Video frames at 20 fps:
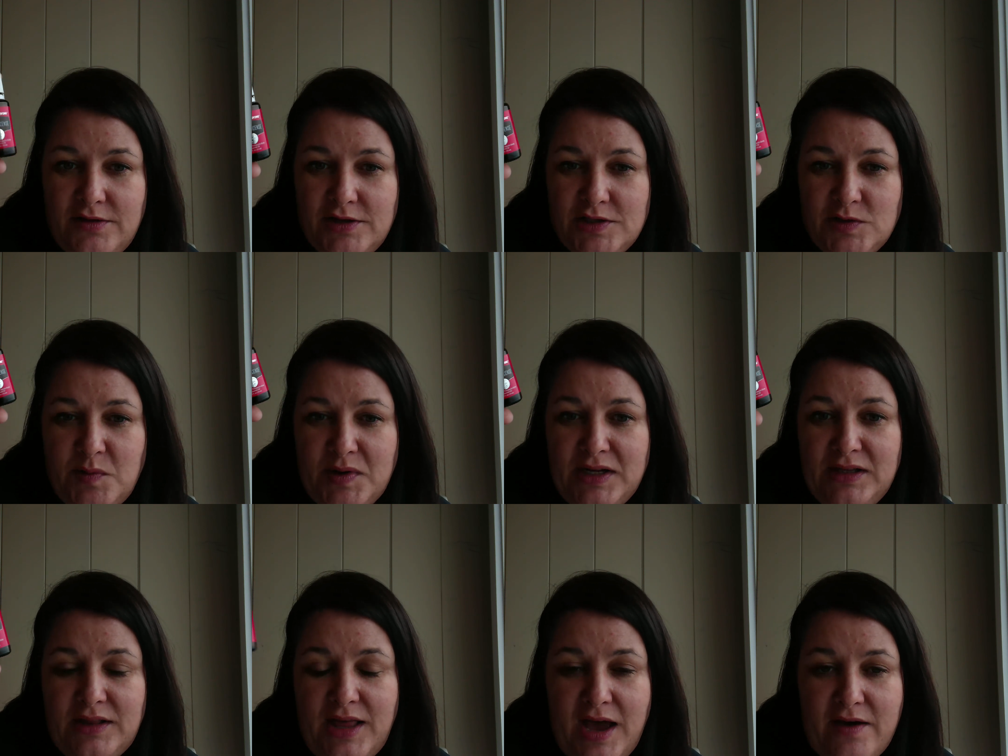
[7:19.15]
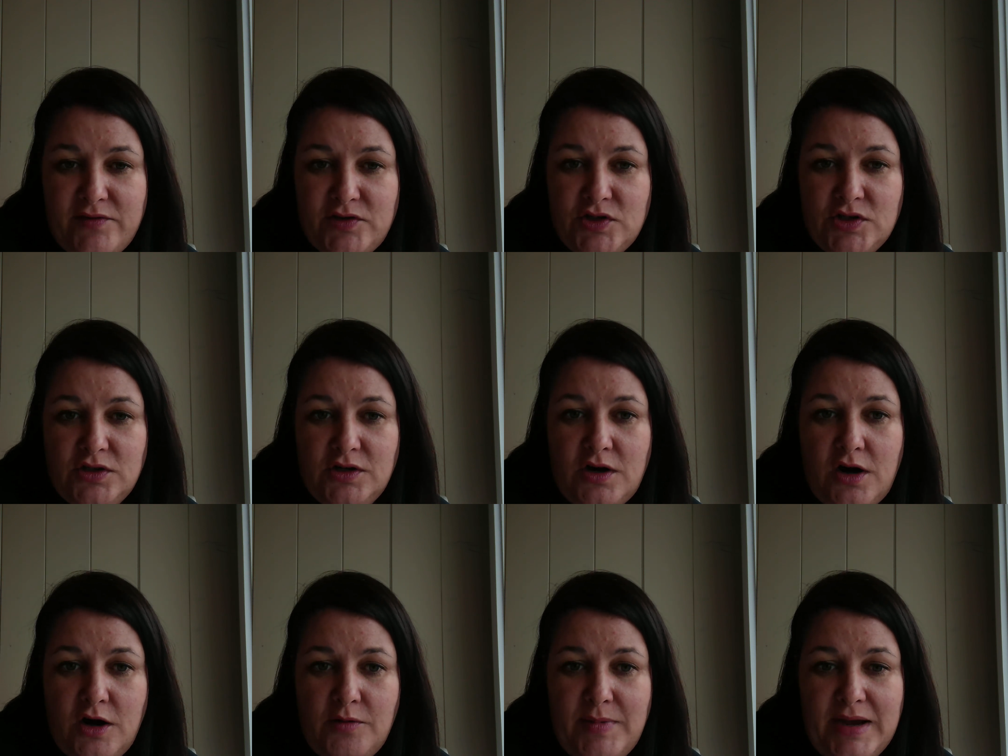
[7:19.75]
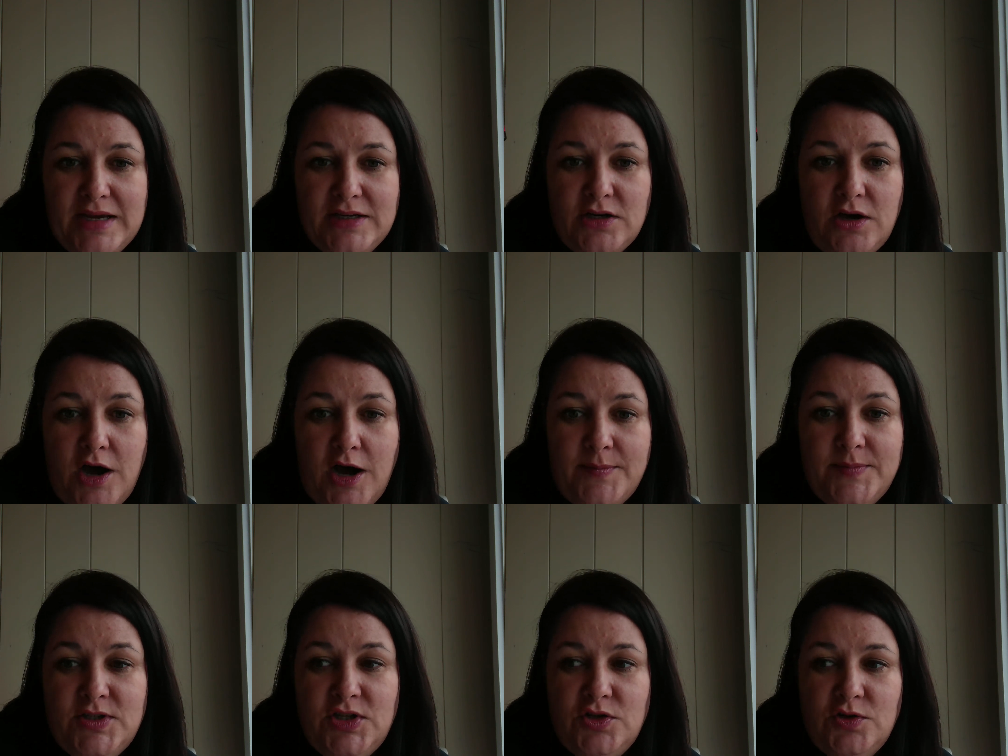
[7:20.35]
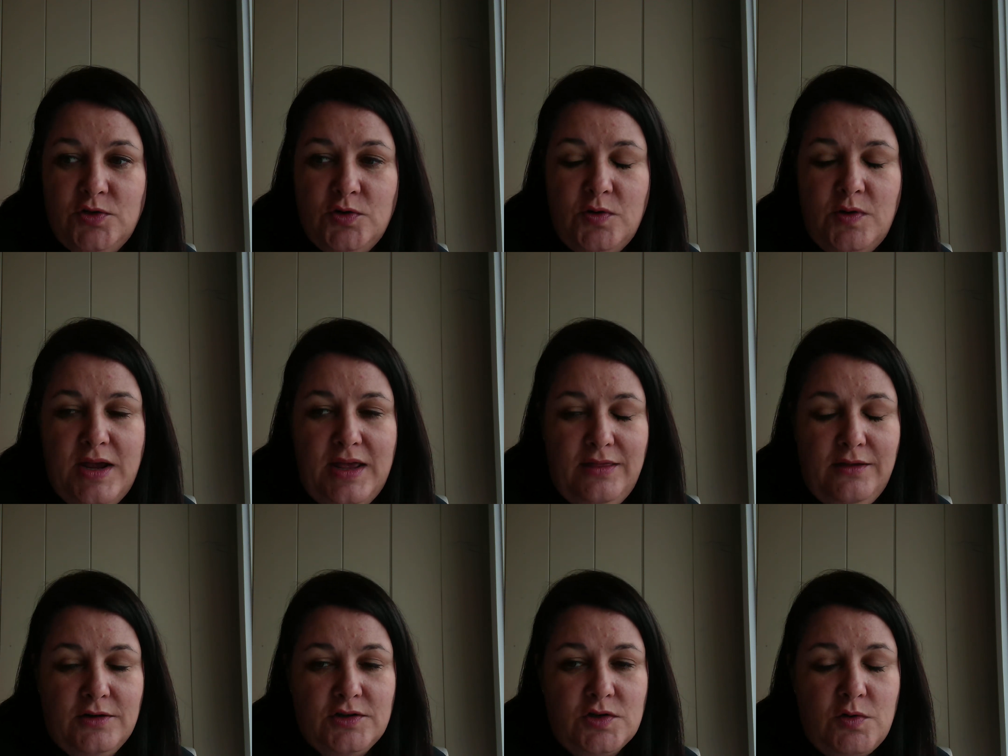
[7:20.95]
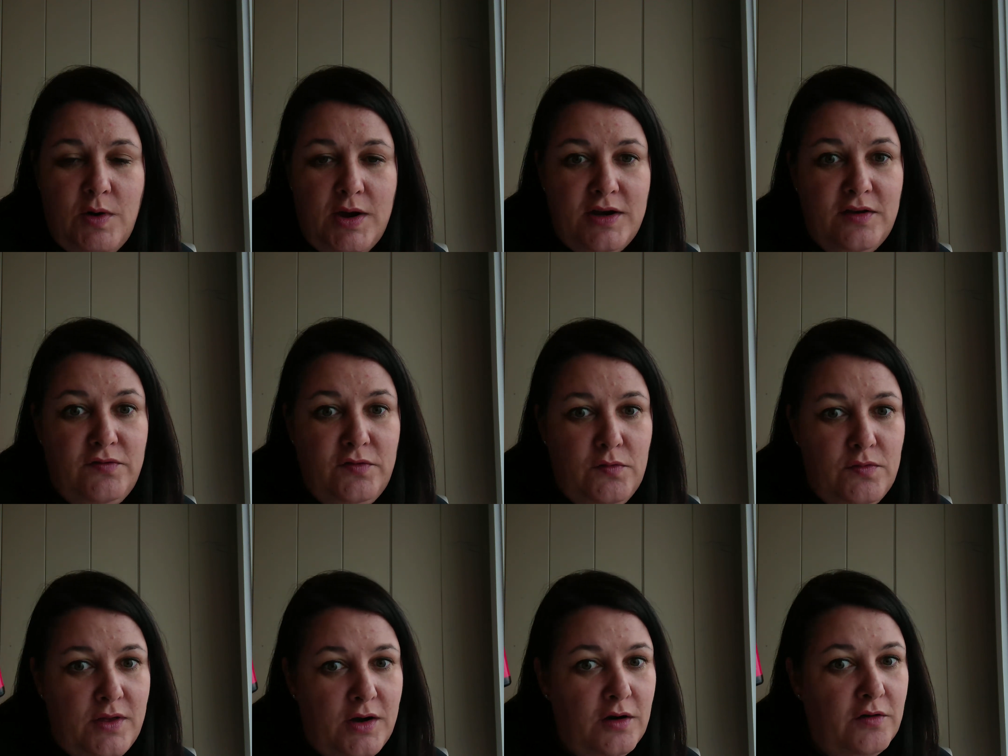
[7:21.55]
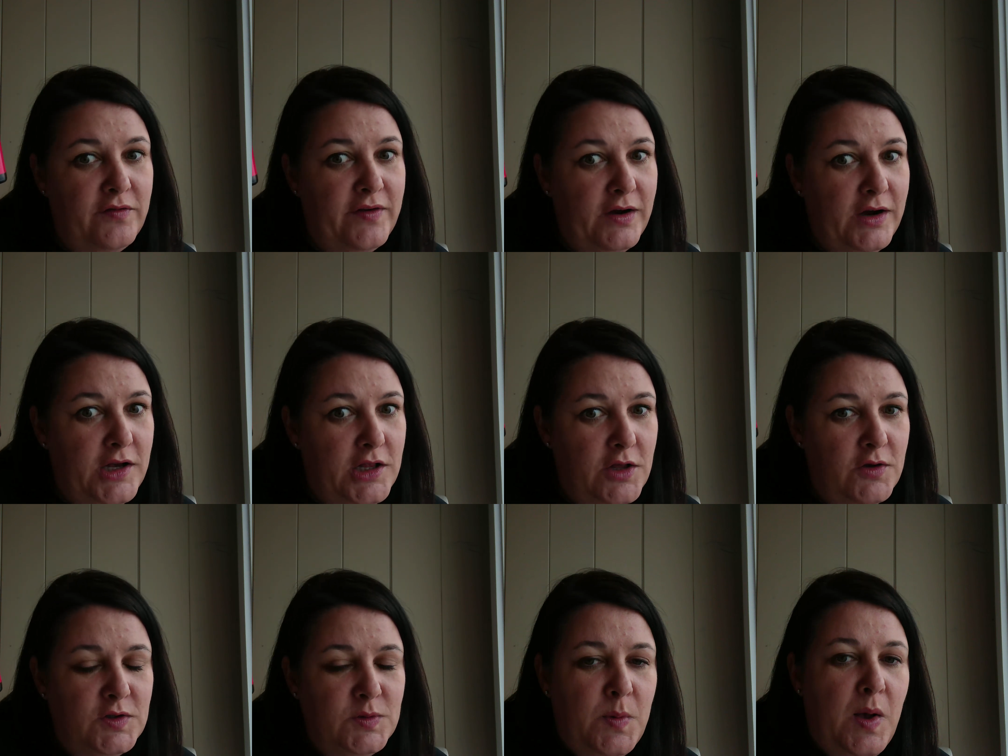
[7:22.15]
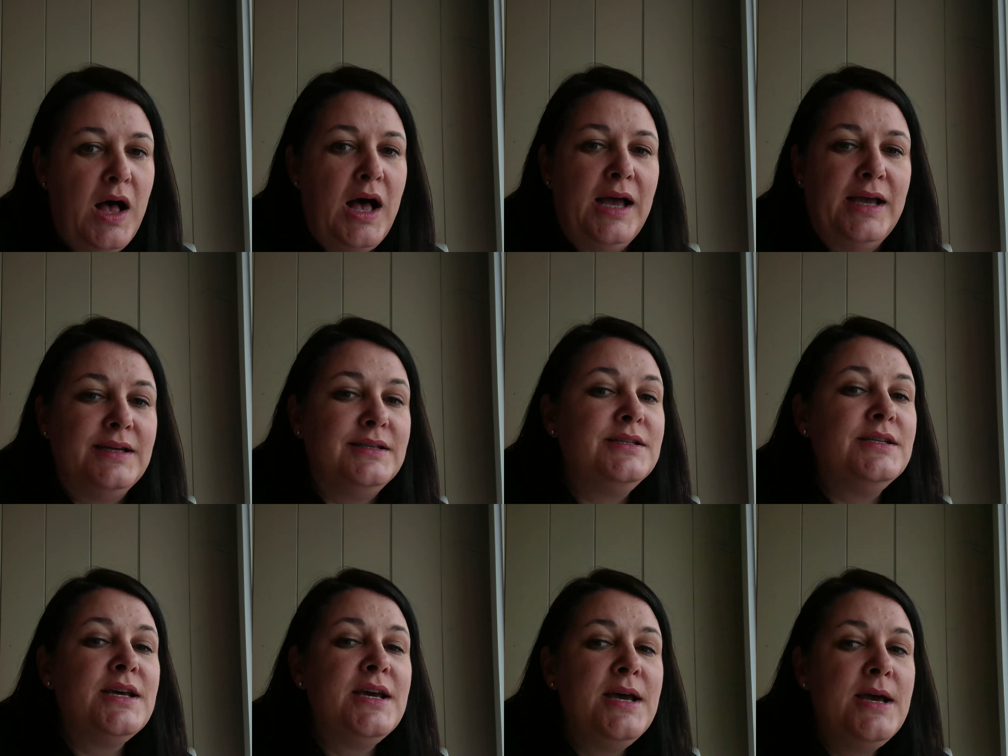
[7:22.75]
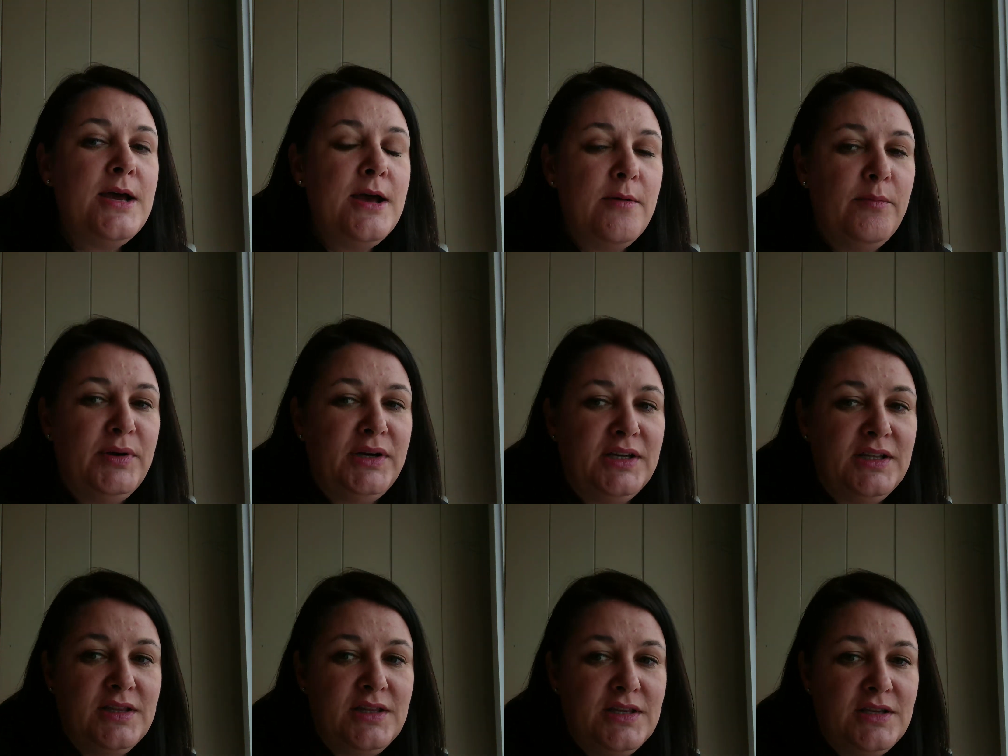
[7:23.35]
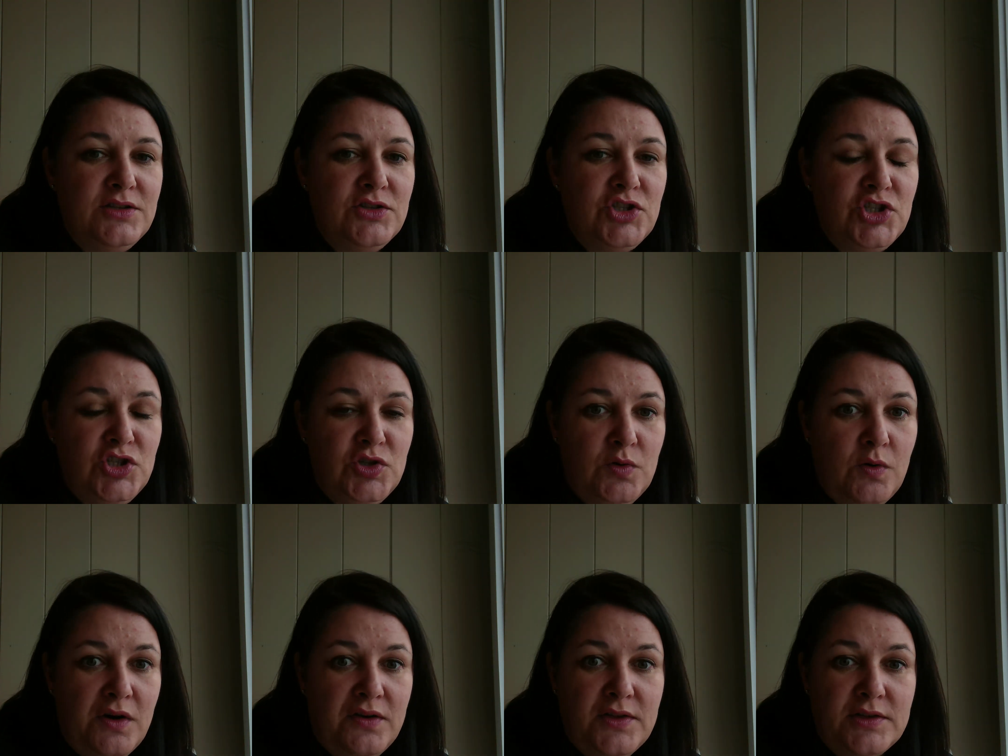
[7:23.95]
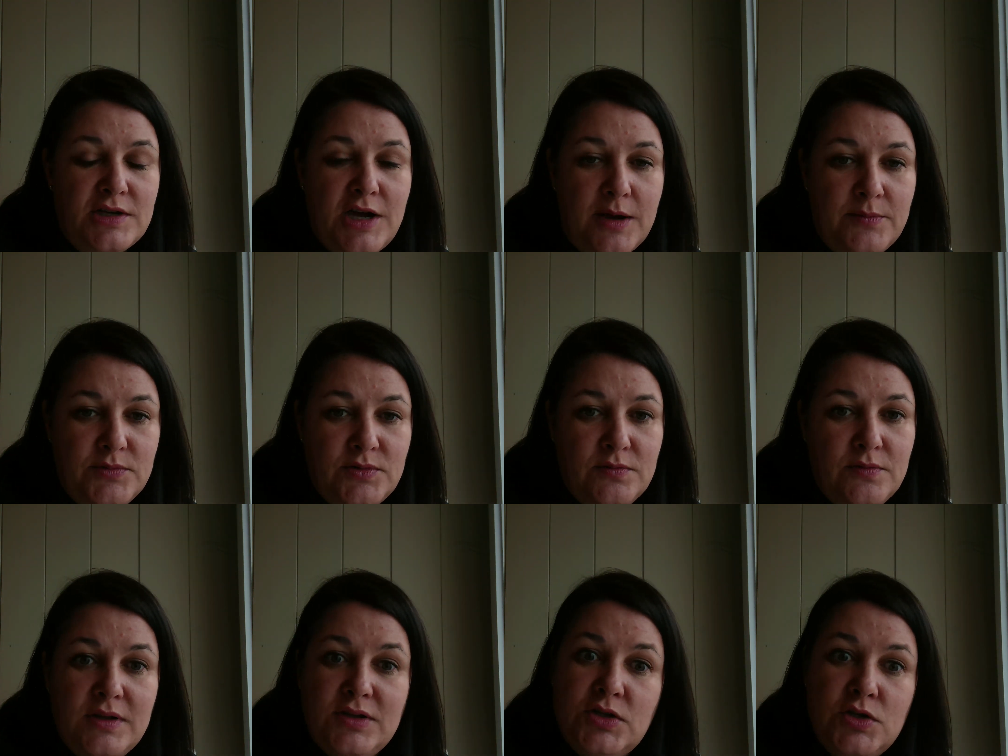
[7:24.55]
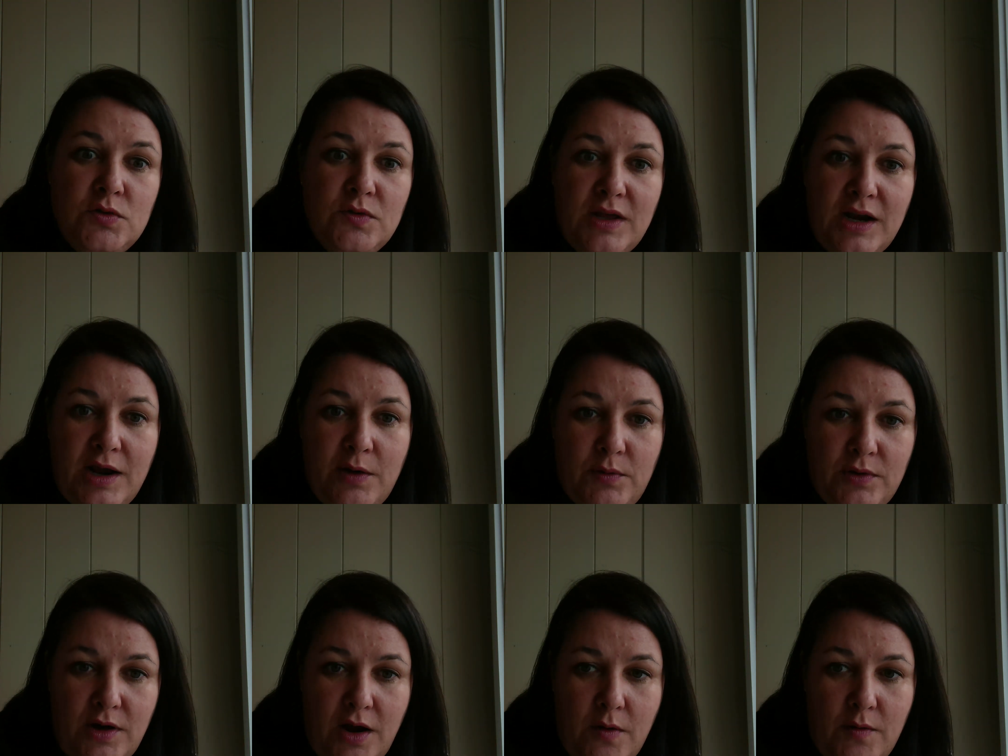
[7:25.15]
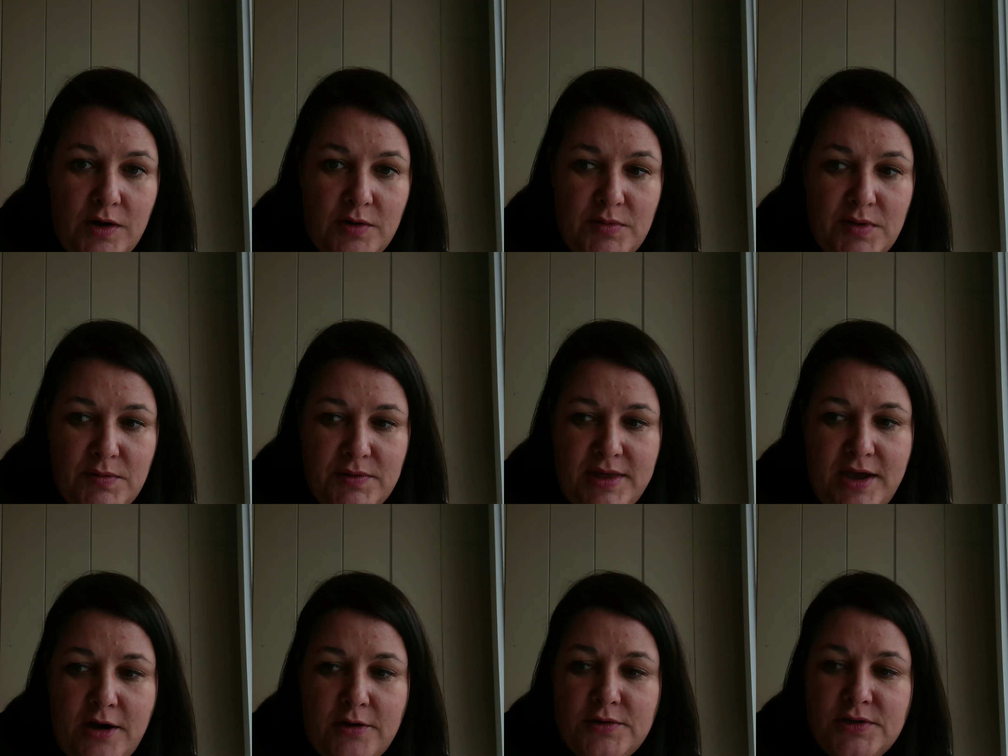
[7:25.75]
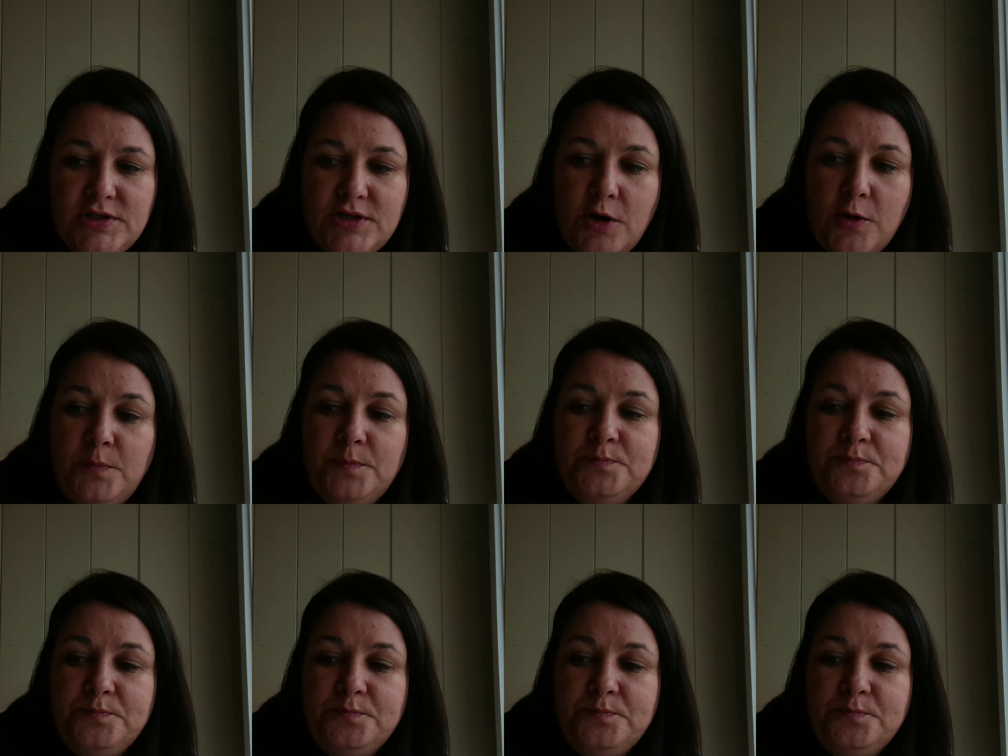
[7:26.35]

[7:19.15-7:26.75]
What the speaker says: This one and lavender are my top two, and there's quite a few that are very close behind, but these two are the top two that I would not want to be without. So